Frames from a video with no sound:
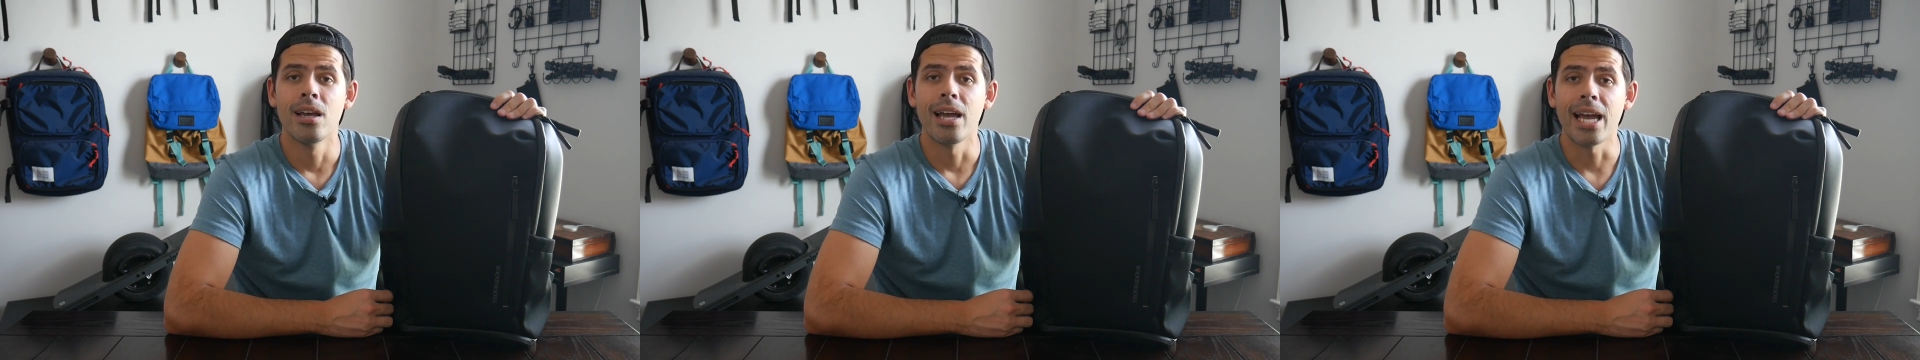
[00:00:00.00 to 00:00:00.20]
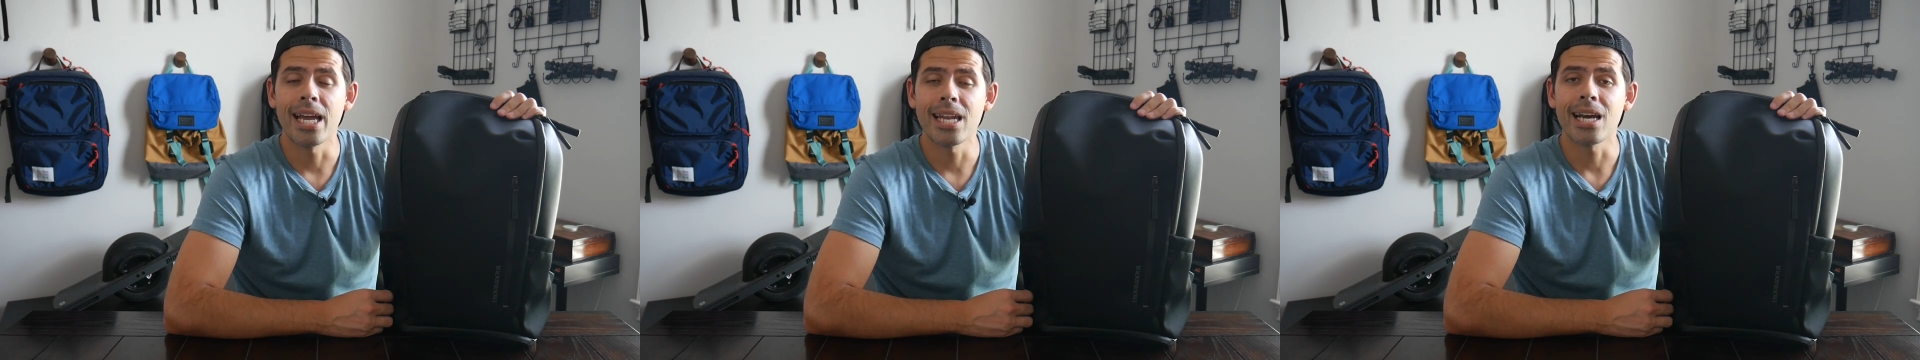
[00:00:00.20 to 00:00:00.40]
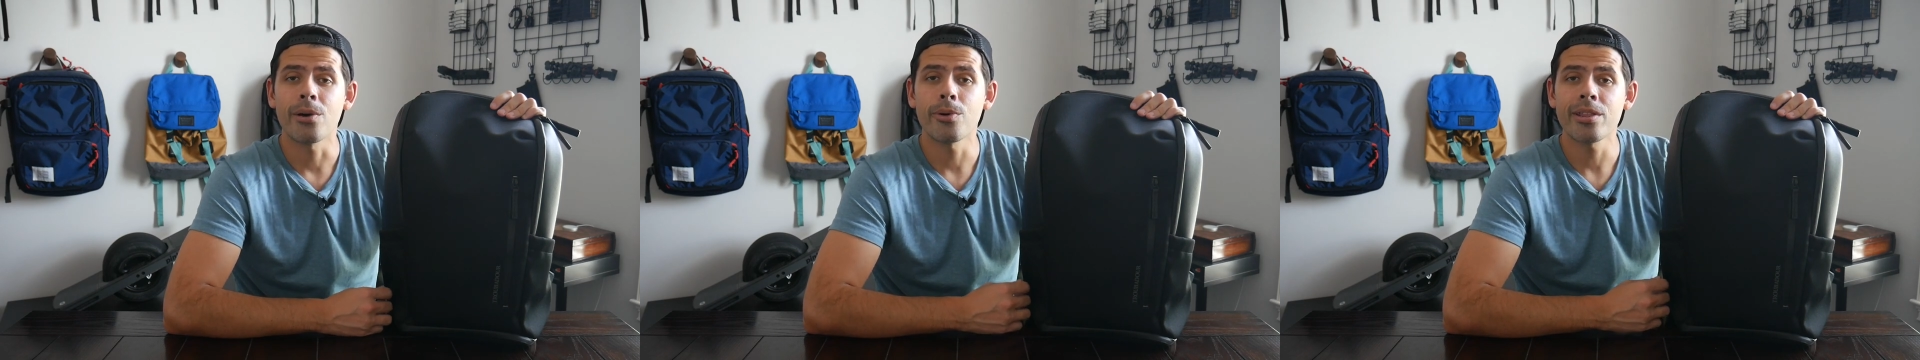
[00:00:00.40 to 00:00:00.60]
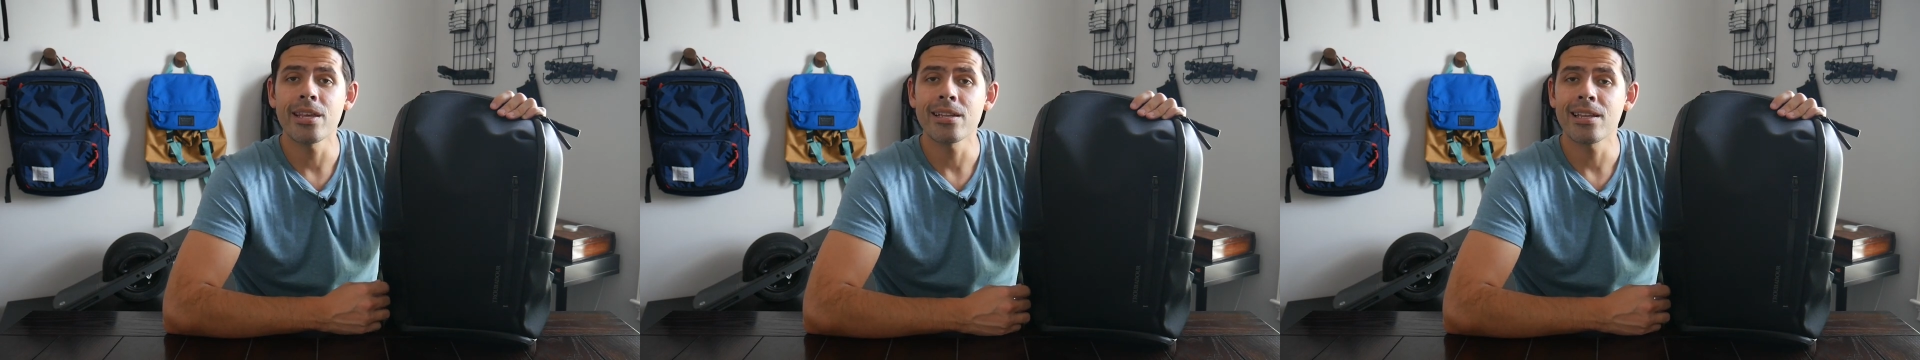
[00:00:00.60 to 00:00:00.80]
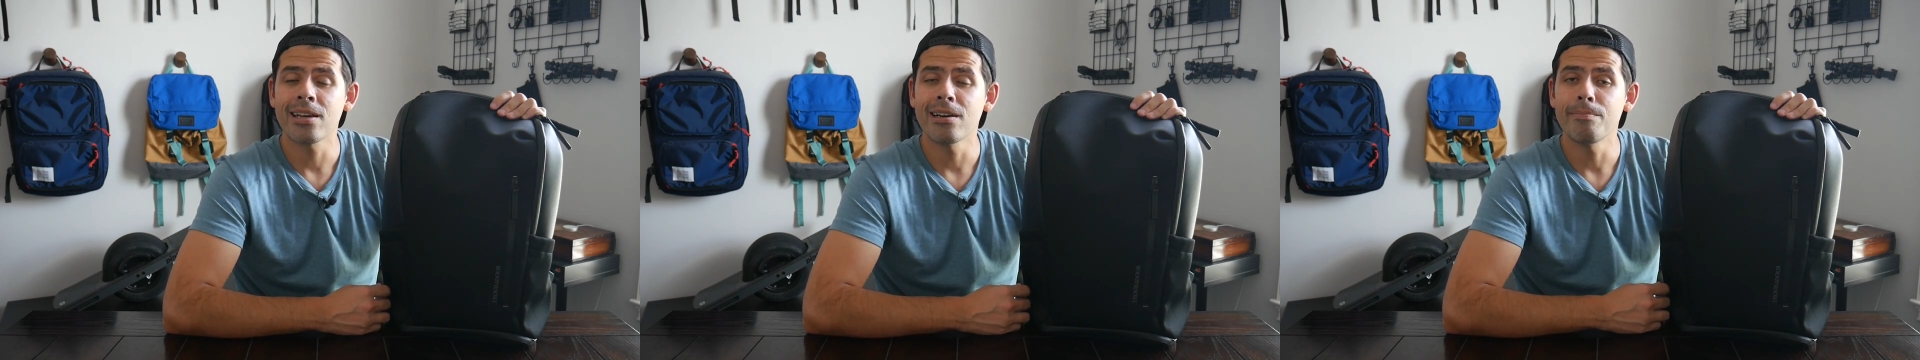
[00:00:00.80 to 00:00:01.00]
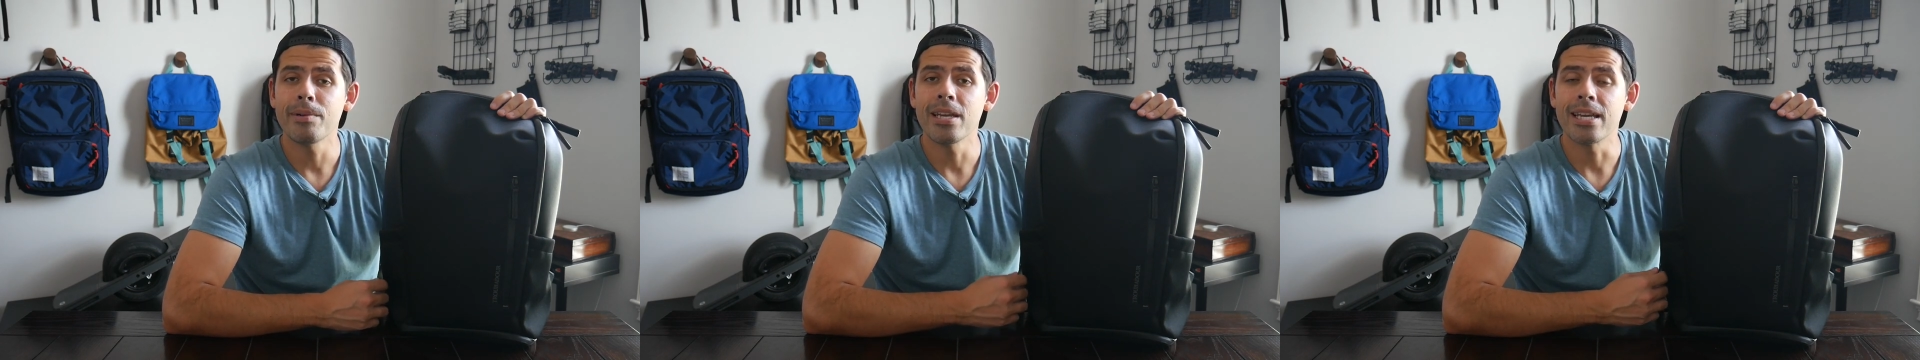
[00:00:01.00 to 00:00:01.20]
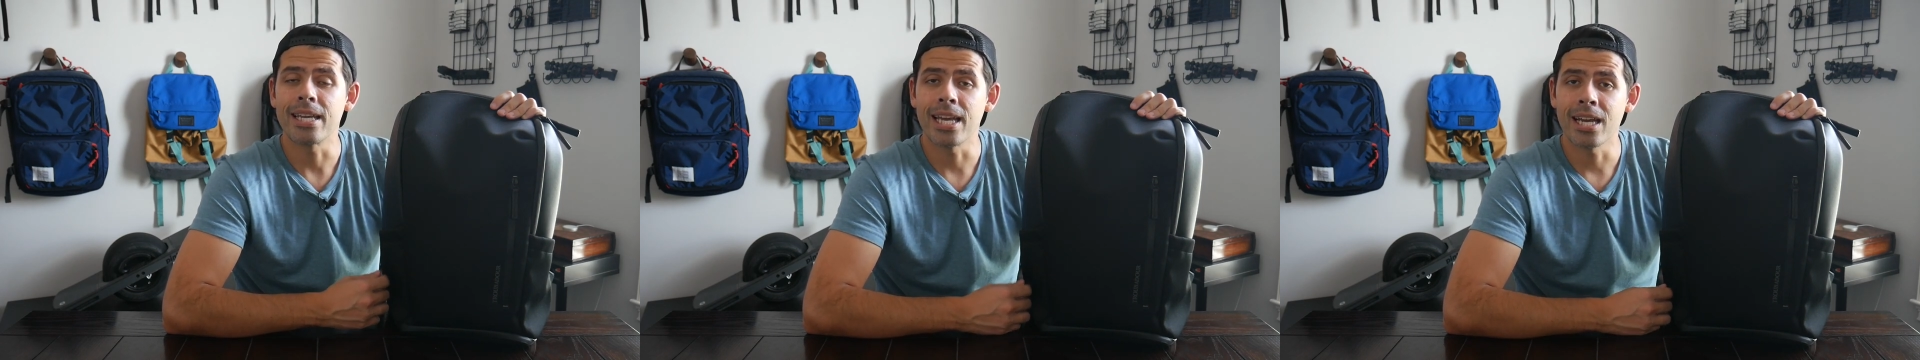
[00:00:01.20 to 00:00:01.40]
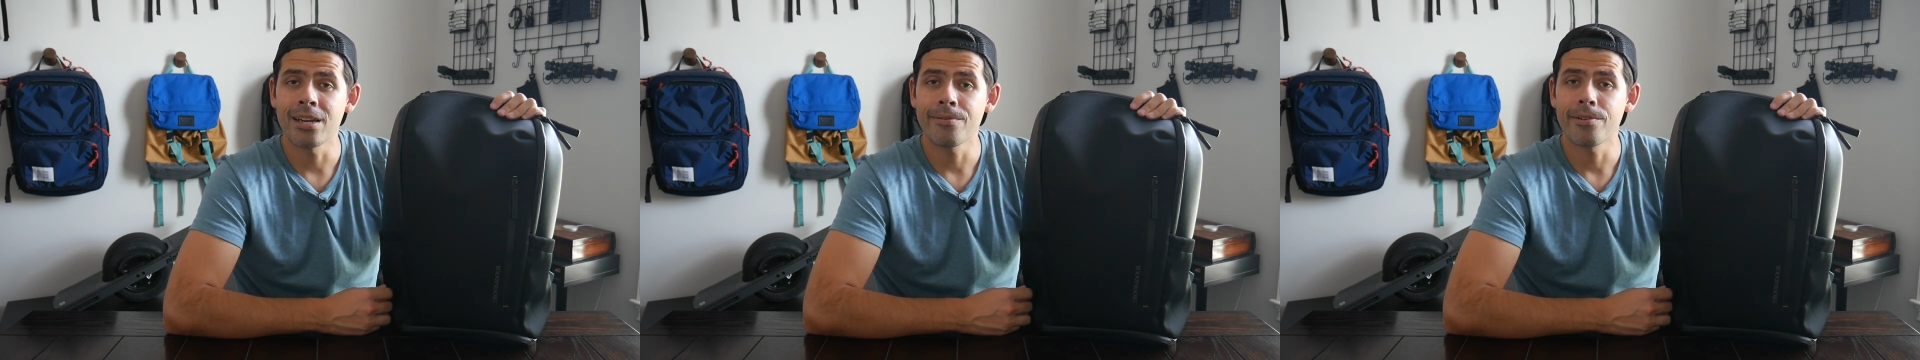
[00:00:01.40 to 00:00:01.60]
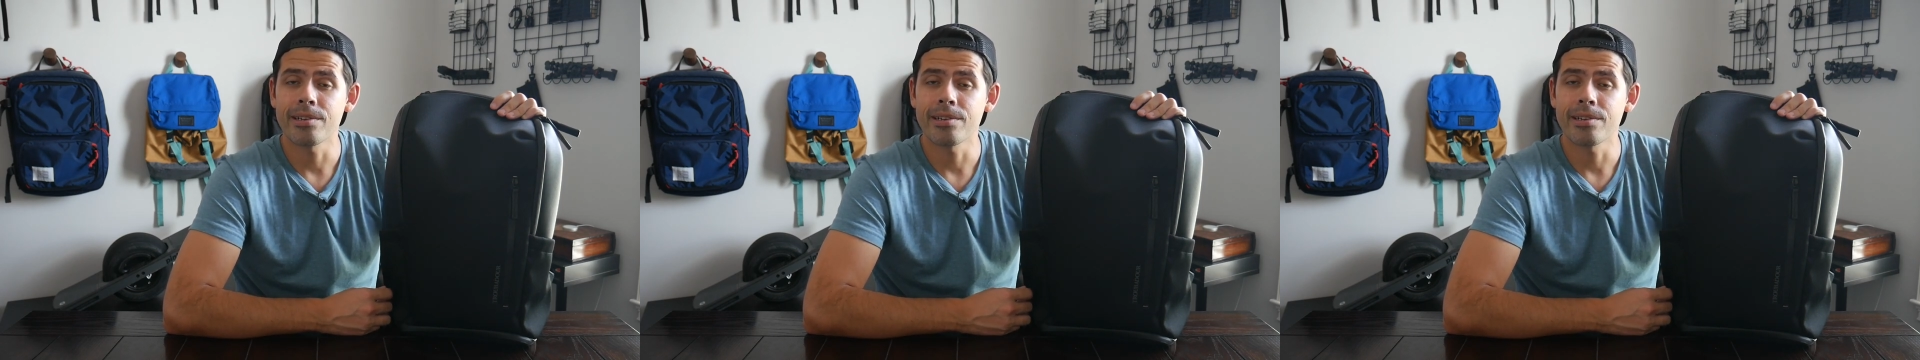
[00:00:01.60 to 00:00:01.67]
And I want to thank the company again for